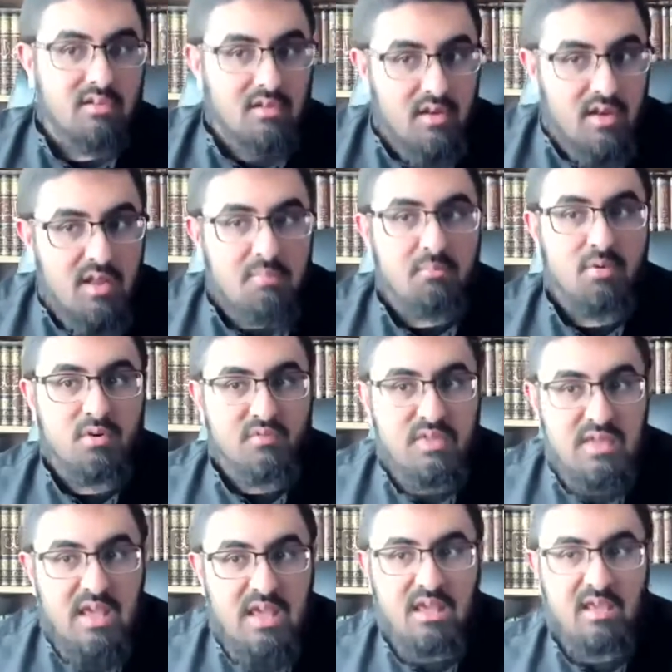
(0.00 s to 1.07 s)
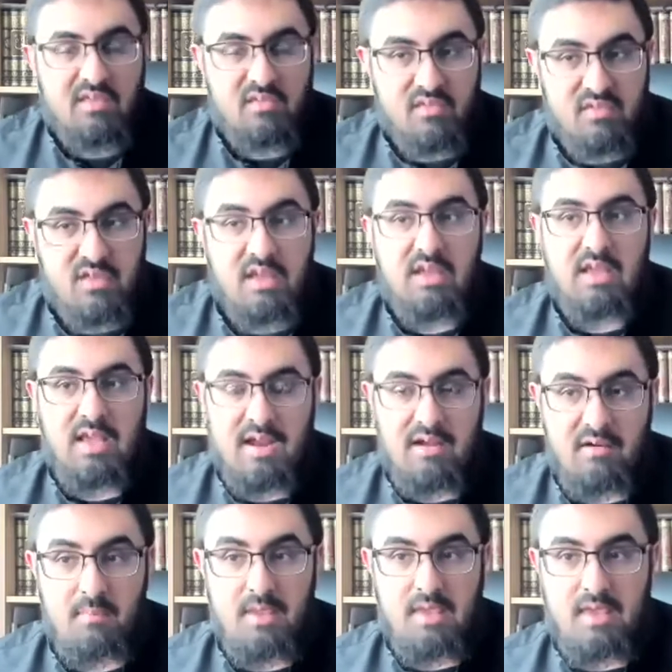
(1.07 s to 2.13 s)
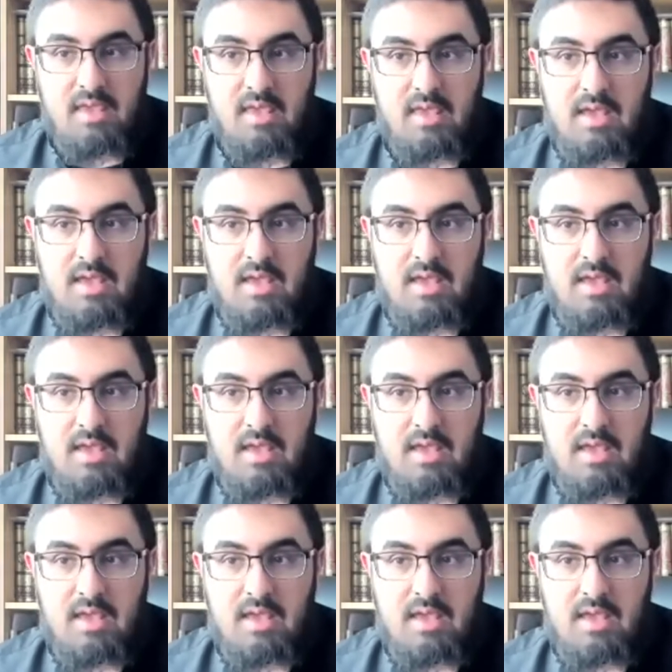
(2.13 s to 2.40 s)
a number of years of studying Arabic,